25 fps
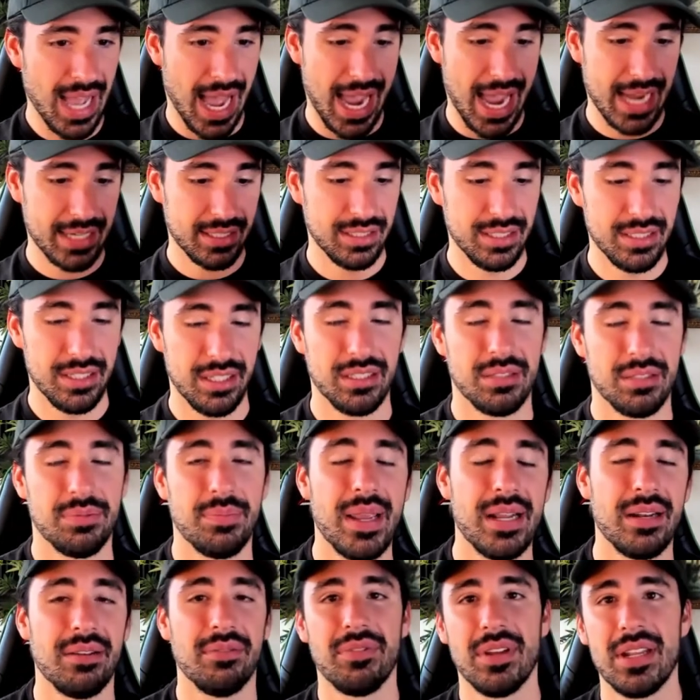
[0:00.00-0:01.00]
I actually just
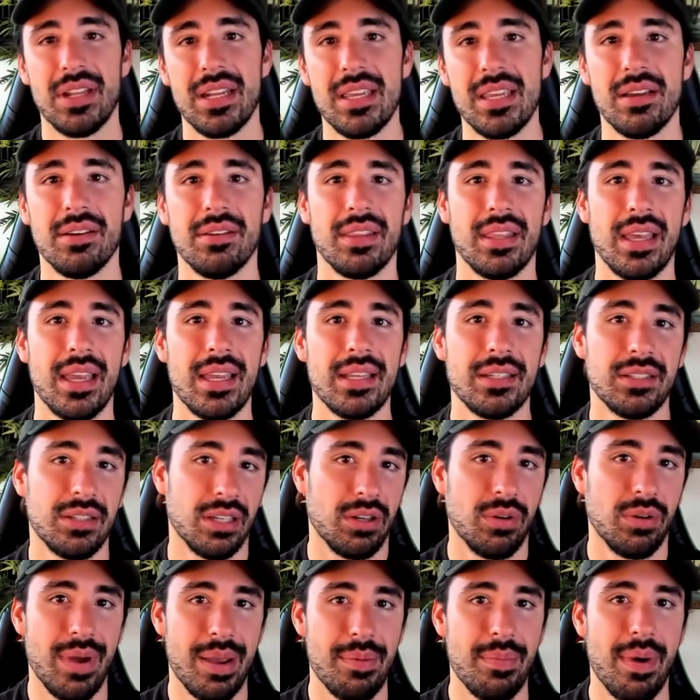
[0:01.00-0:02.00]
made a video. They
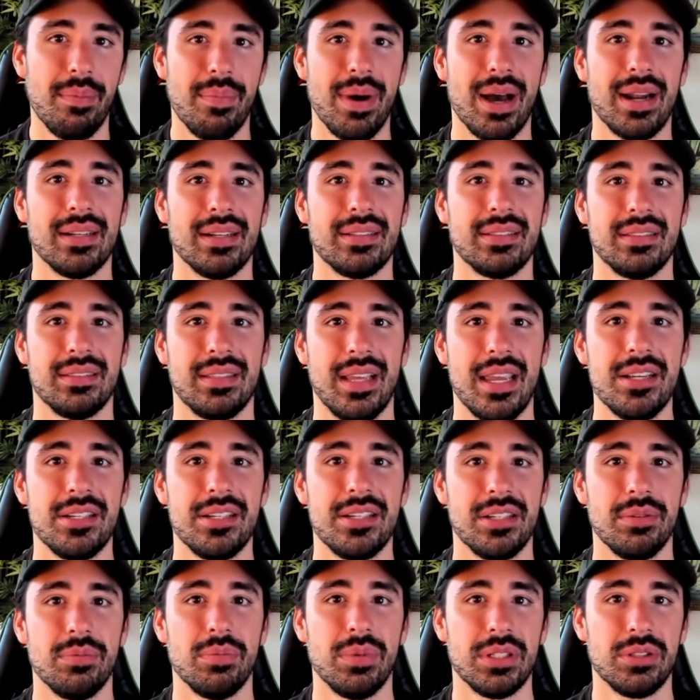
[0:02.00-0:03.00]
took away my
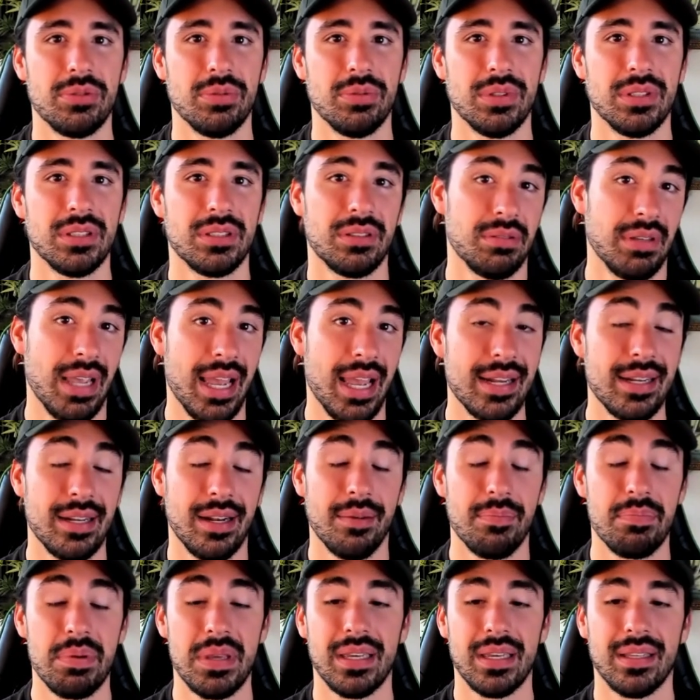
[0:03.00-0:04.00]
monetization, which was
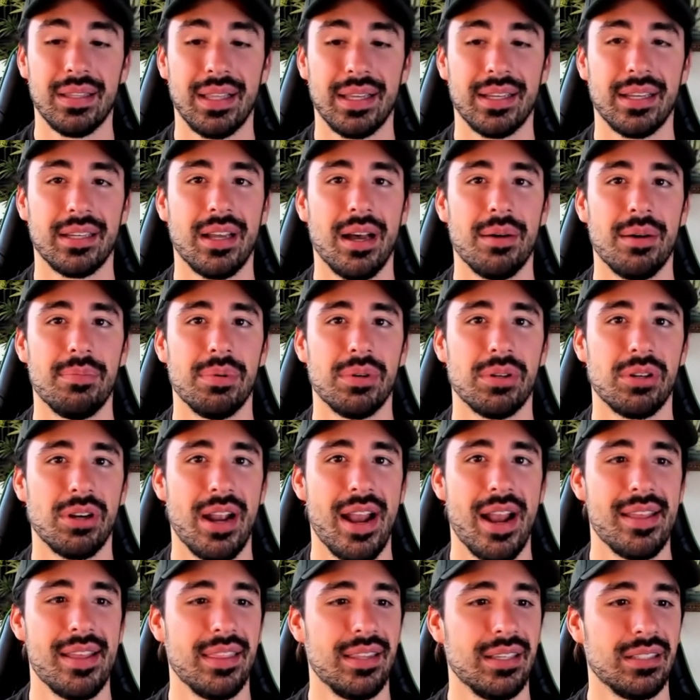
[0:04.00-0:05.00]
ended up being like a couple
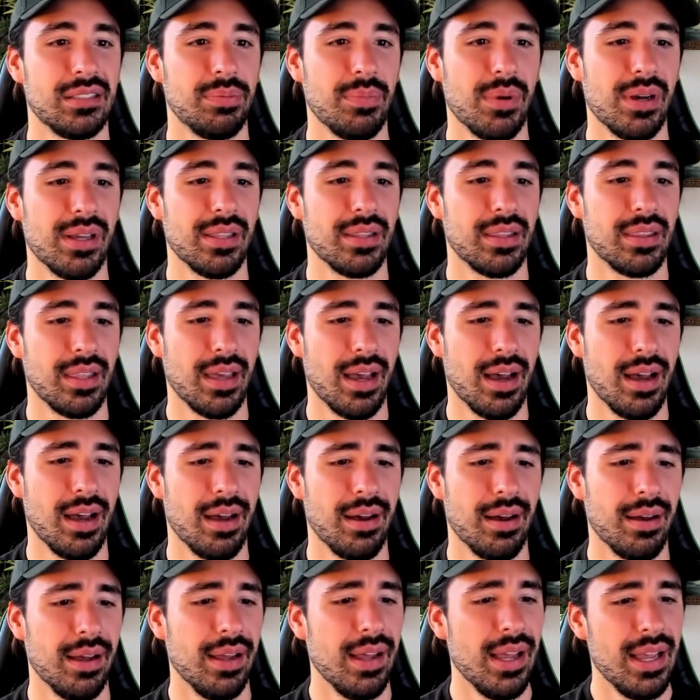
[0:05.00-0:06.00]
grand this month
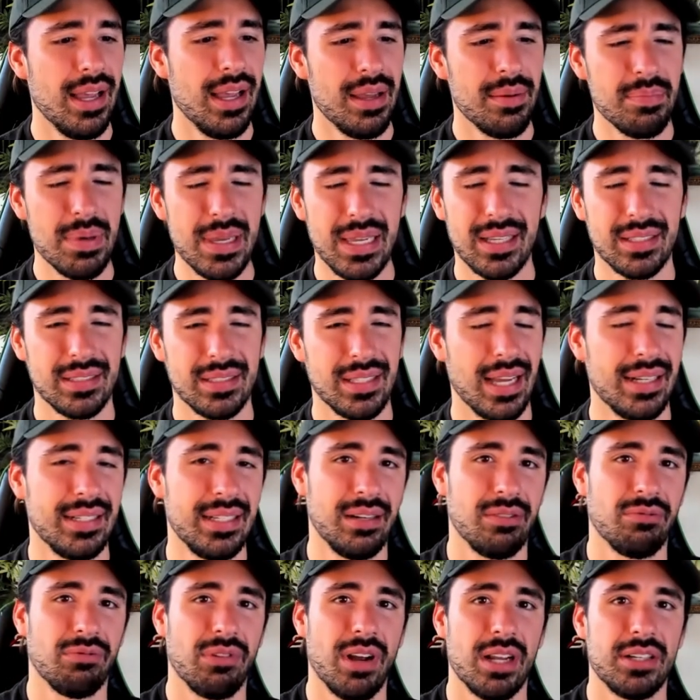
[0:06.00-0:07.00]
uh, because I
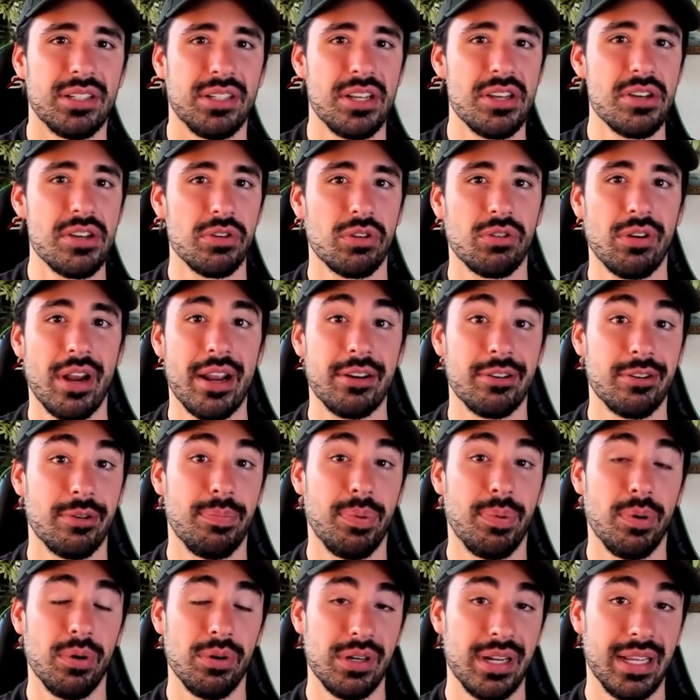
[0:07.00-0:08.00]
did Russia Ukraine
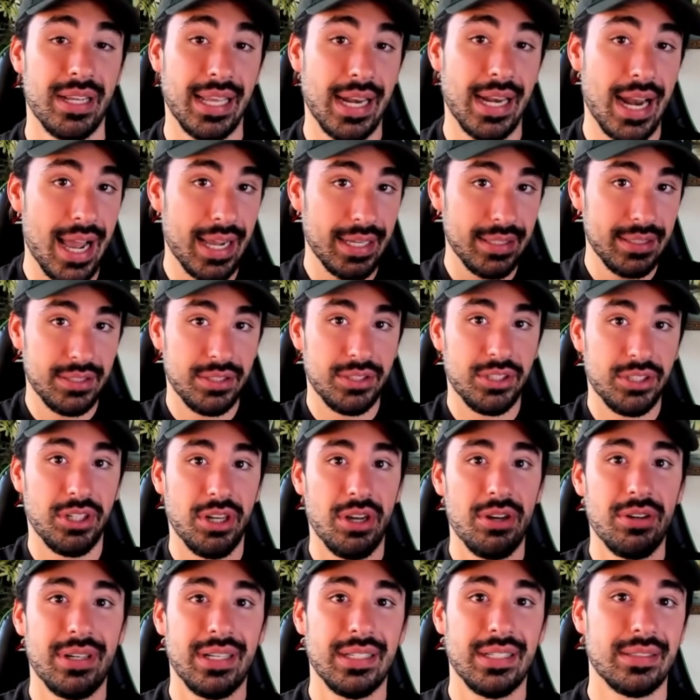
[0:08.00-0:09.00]
reporting and I
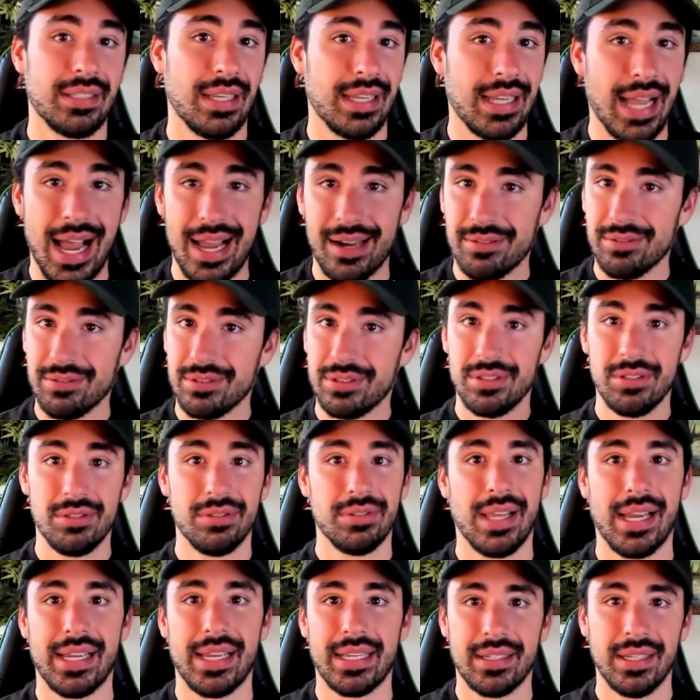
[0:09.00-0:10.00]
showed it's like I don't
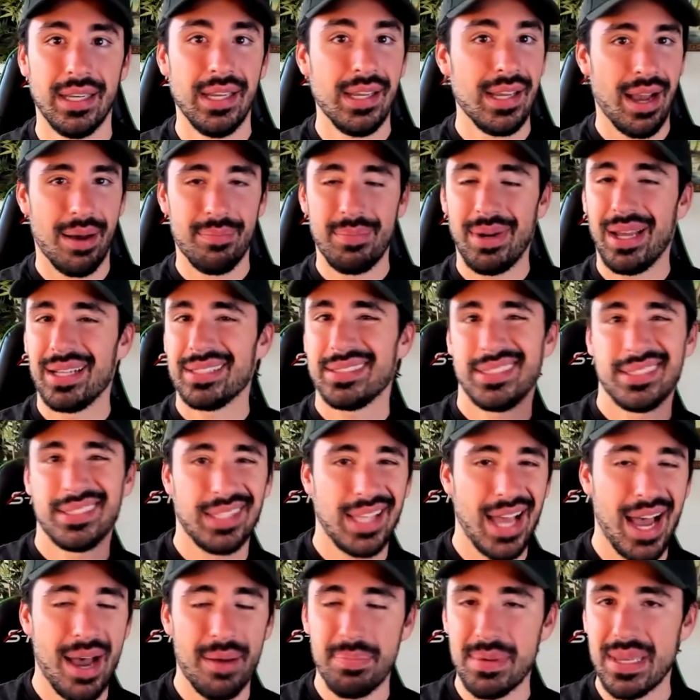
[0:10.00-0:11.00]
do like I'm not
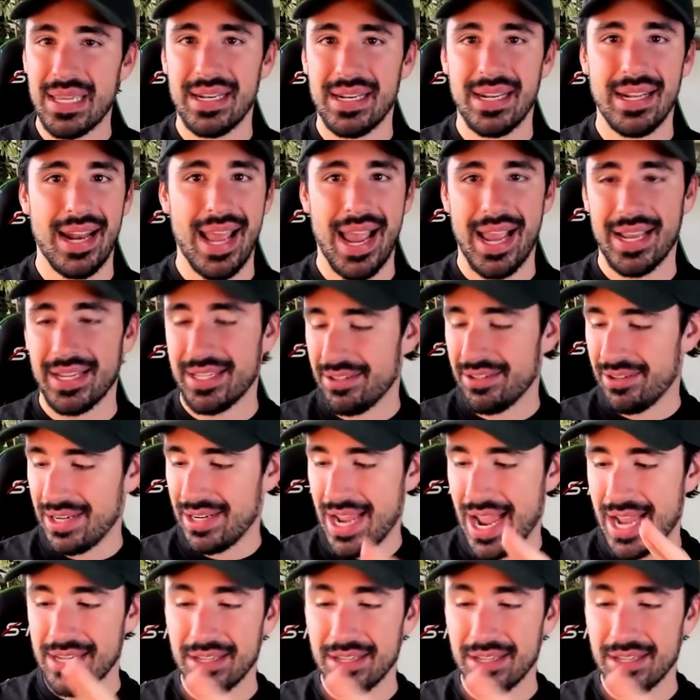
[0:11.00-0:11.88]
sloppy and inaccurate.